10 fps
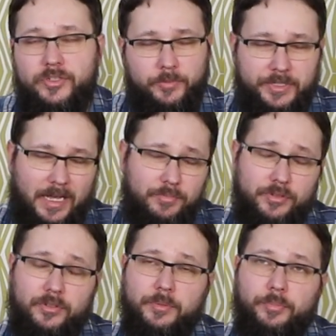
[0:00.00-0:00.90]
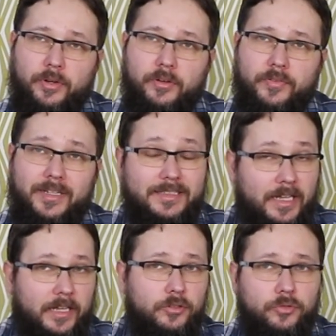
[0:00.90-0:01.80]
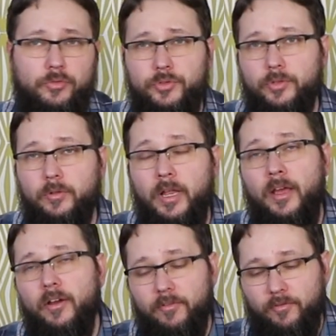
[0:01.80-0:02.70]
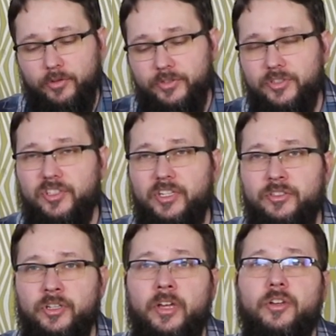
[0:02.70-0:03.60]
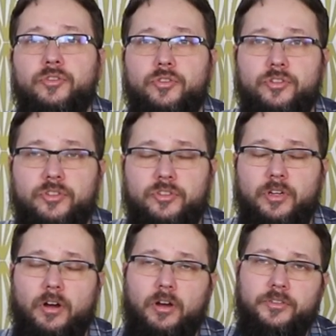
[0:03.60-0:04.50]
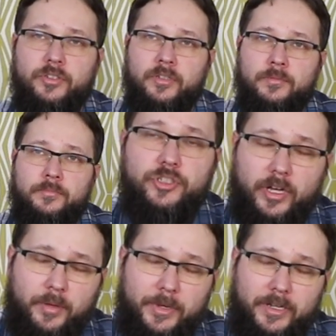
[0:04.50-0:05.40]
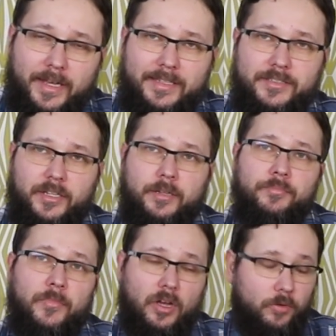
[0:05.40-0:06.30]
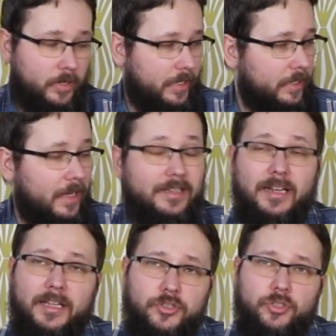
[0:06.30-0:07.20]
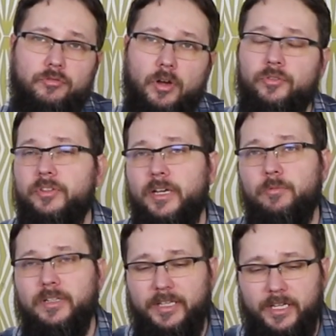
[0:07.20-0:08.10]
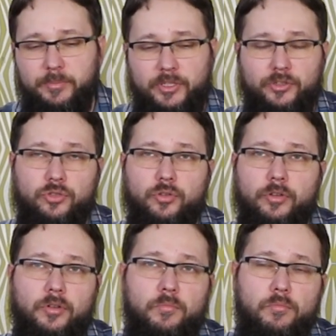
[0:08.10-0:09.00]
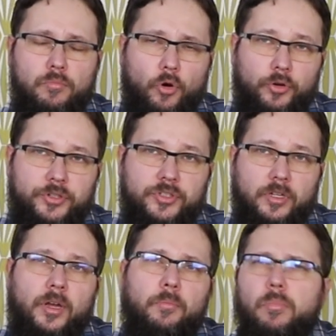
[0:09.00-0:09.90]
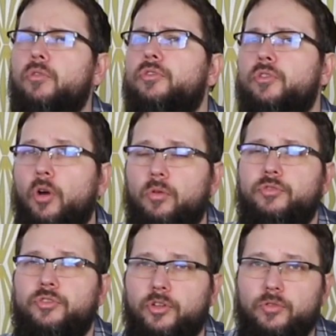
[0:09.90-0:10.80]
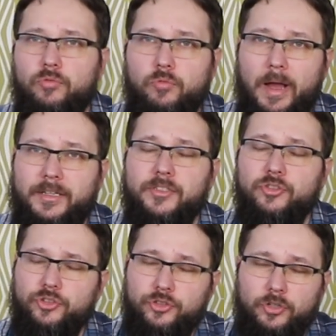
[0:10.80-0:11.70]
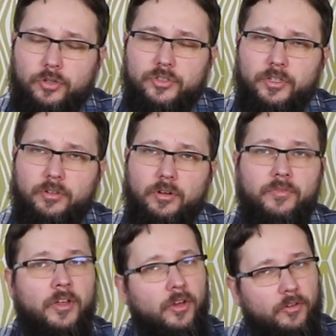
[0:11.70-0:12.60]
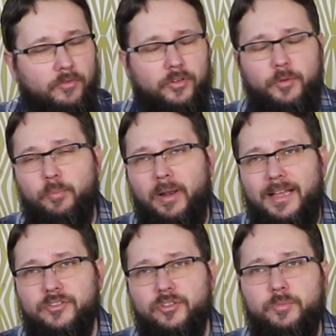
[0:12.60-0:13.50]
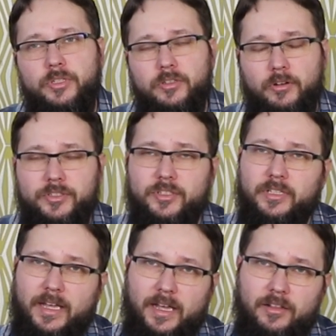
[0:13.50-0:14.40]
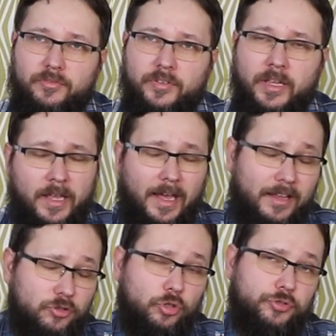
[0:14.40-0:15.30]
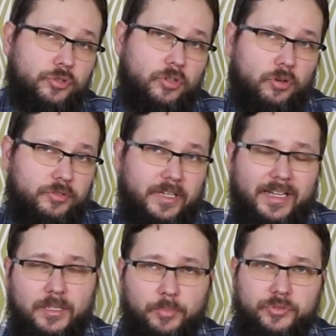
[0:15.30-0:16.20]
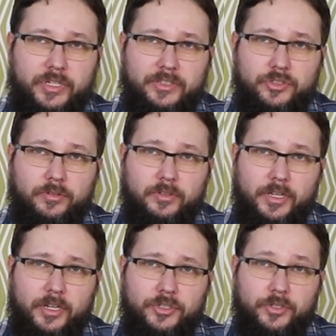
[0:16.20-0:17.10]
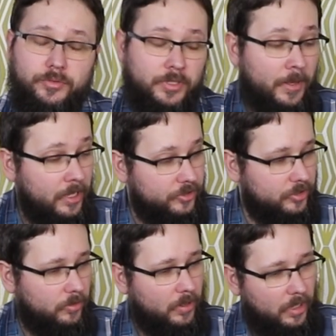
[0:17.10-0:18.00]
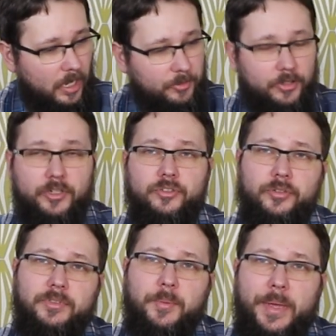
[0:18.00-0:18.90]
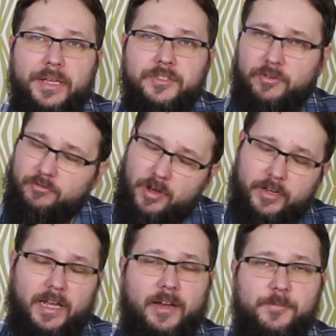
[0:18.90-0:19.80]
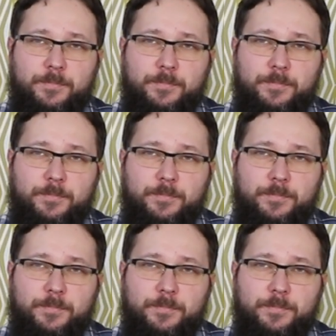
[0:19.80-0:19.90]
So it's absolutely perfect and crucial for your seeds to start germinating. Okay, and later on they will keep the soil moist but not too wet, just enough for your plants to be nice and healthy and not to cause any potential issues. So I'm going to do the mix right now.